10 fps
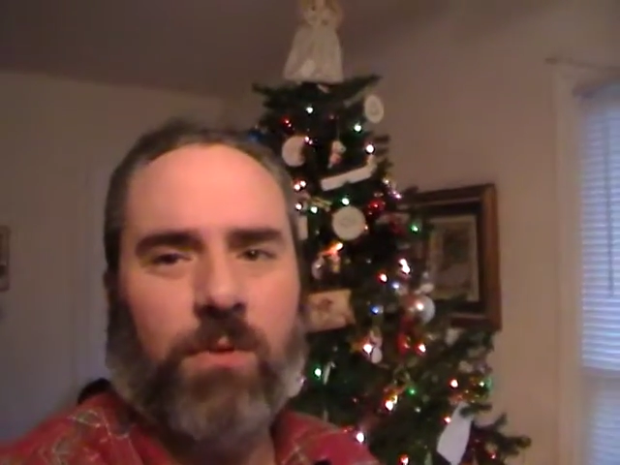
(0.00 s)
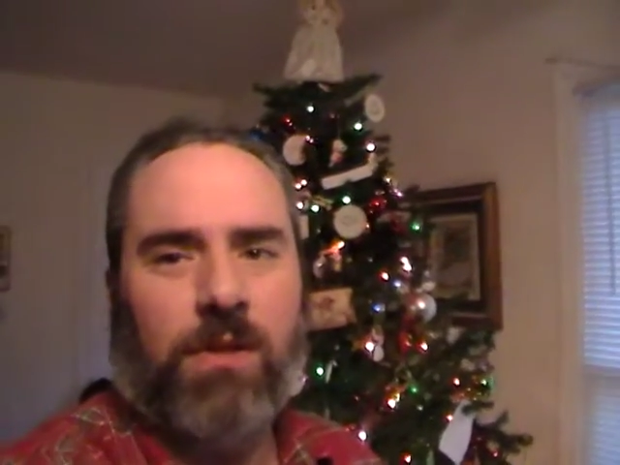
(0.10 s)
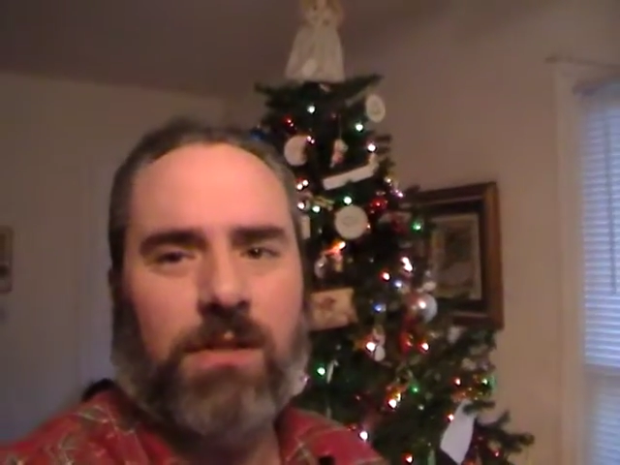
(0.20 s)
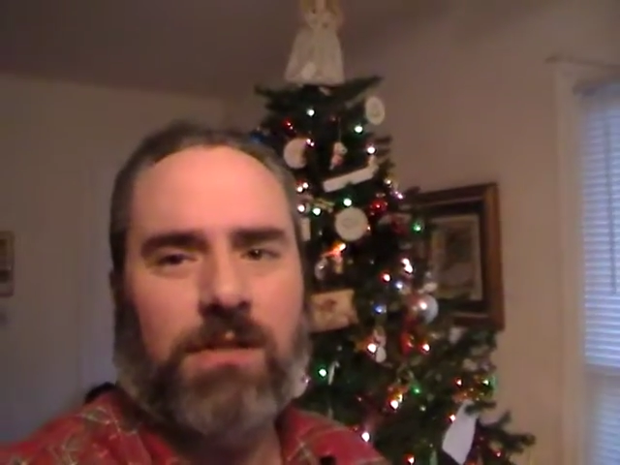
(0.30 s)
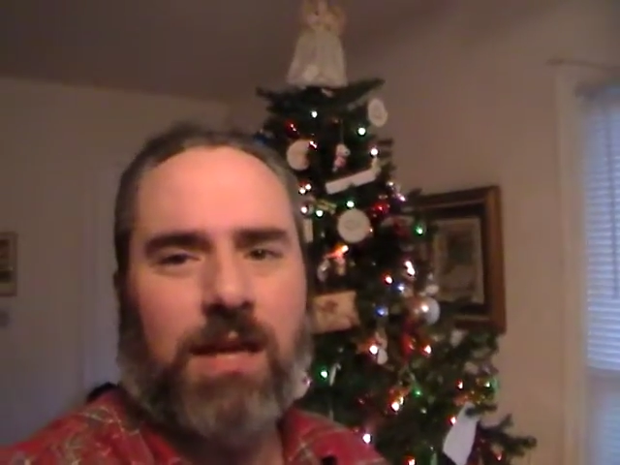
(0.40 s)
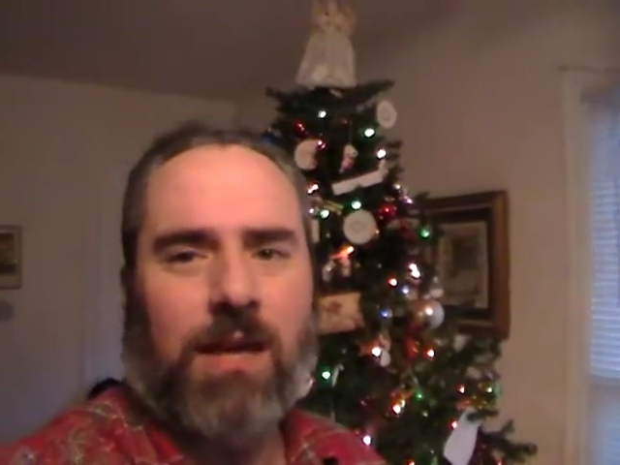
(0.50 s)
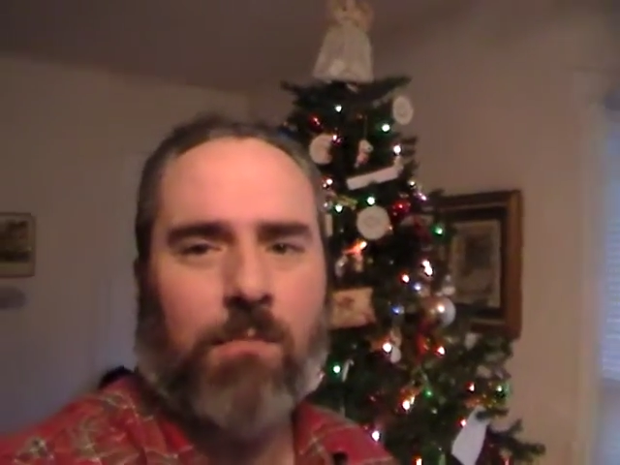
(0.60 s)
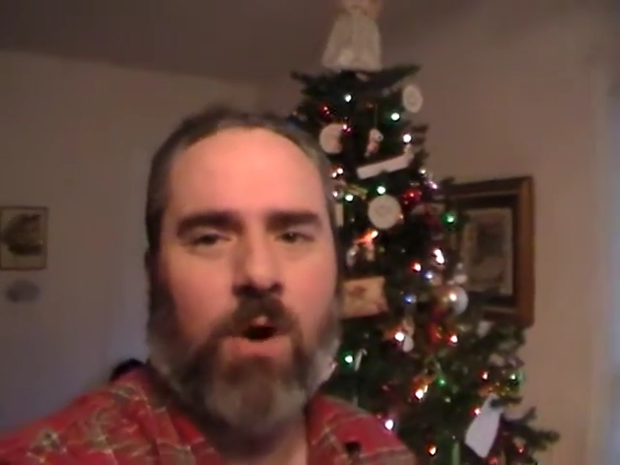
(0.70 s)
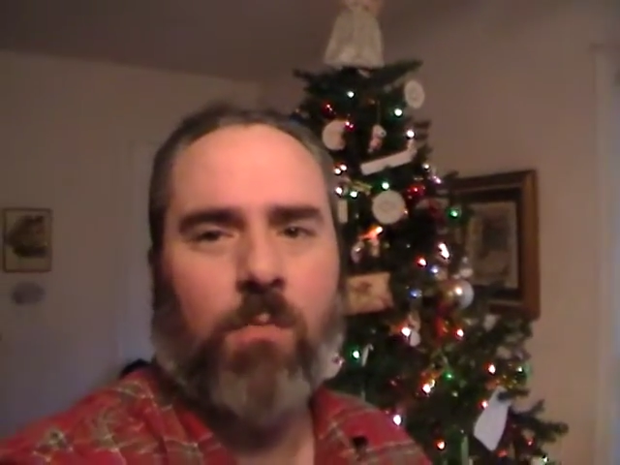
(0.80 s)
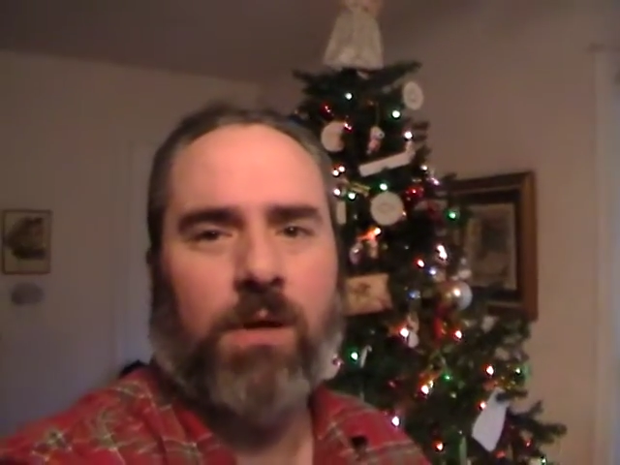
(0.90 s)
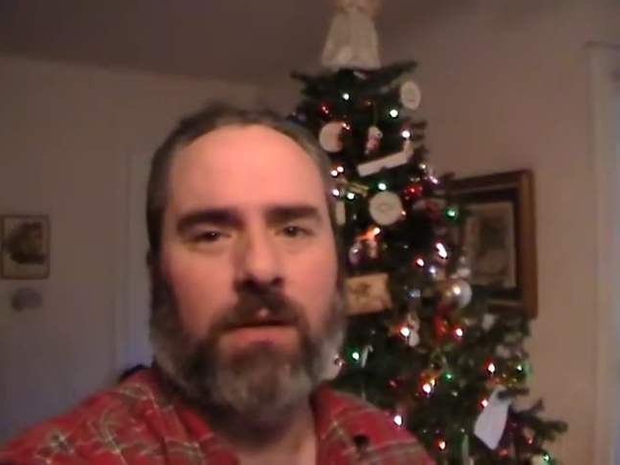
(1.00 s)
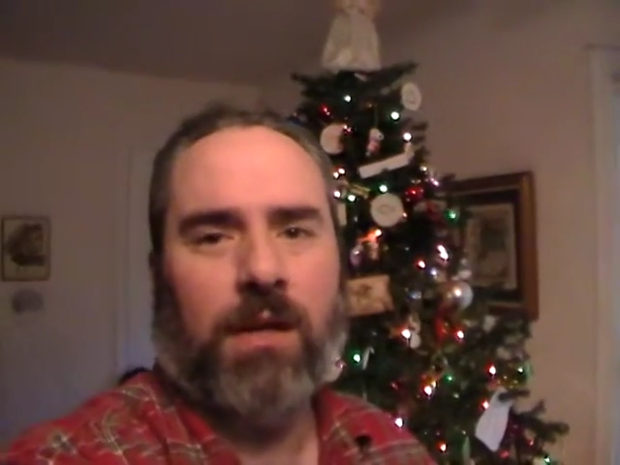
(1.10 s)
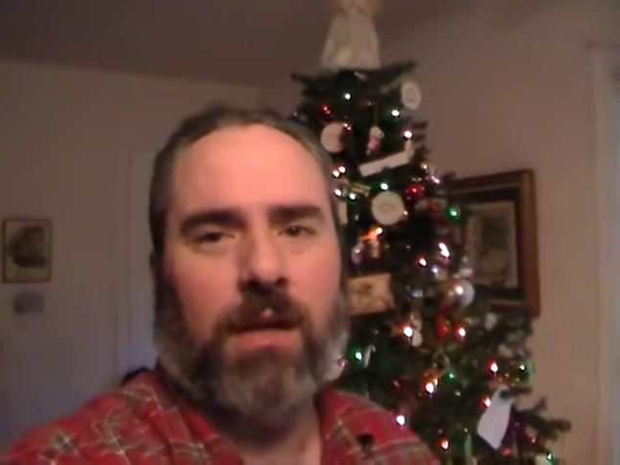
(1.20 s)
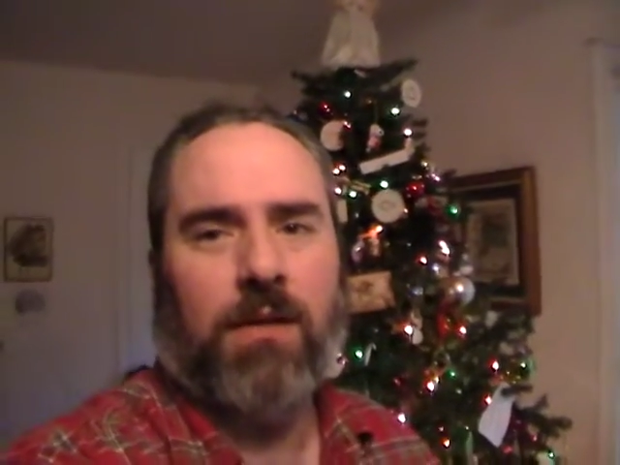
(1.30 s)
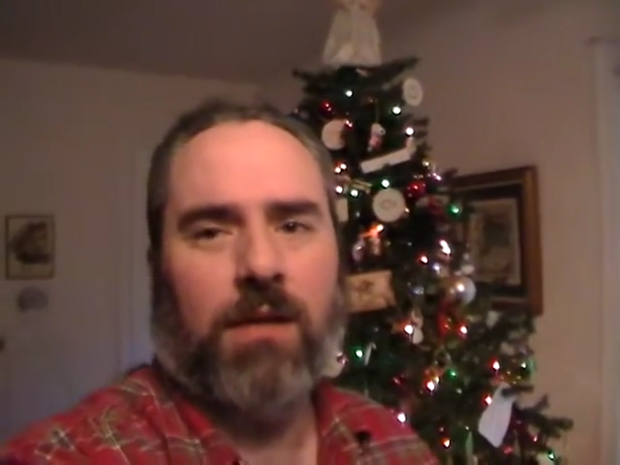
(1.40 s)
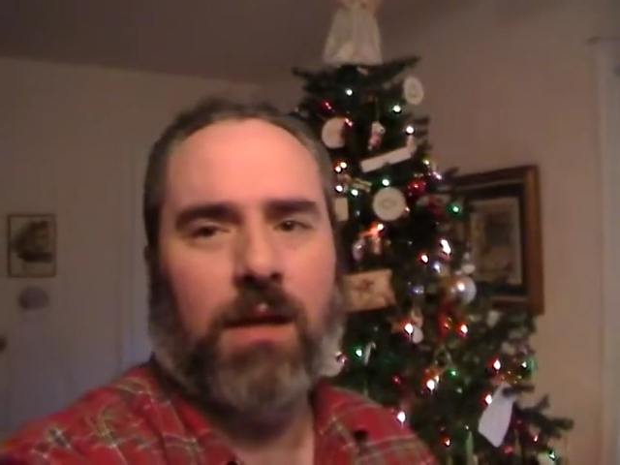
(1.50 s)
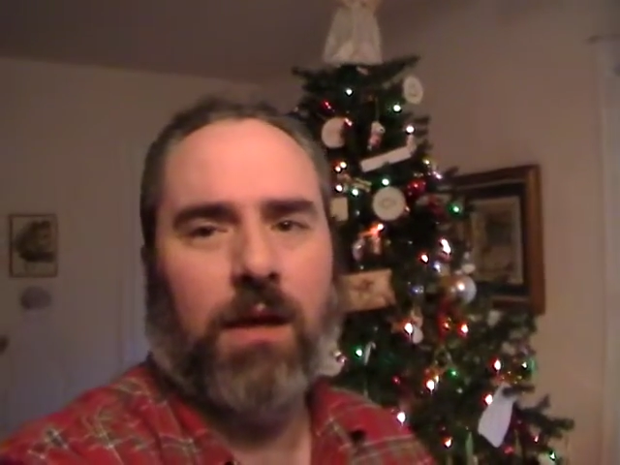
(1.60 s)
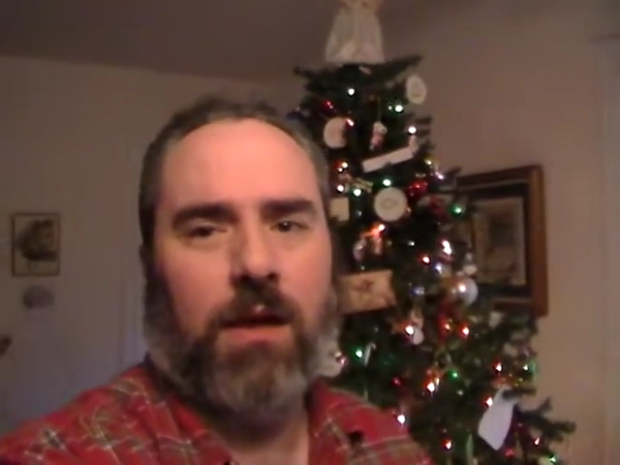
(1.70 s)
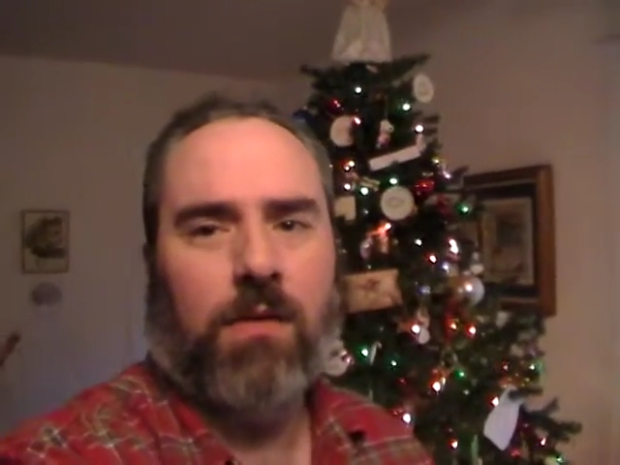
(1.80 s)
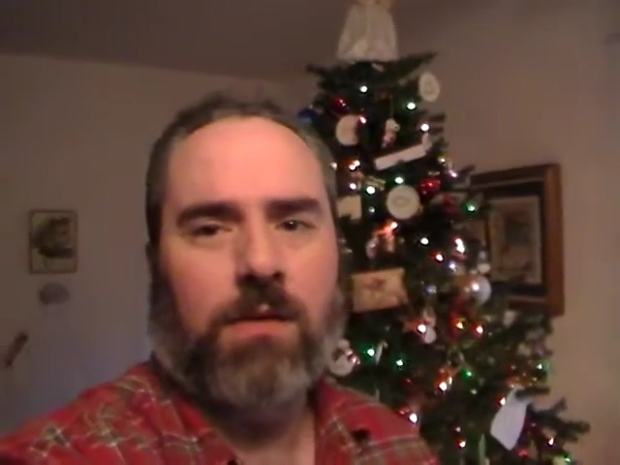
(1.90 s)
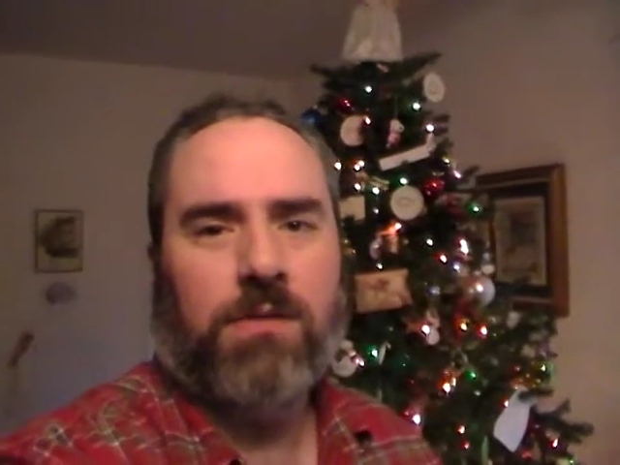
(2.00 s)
wanted to take a moment and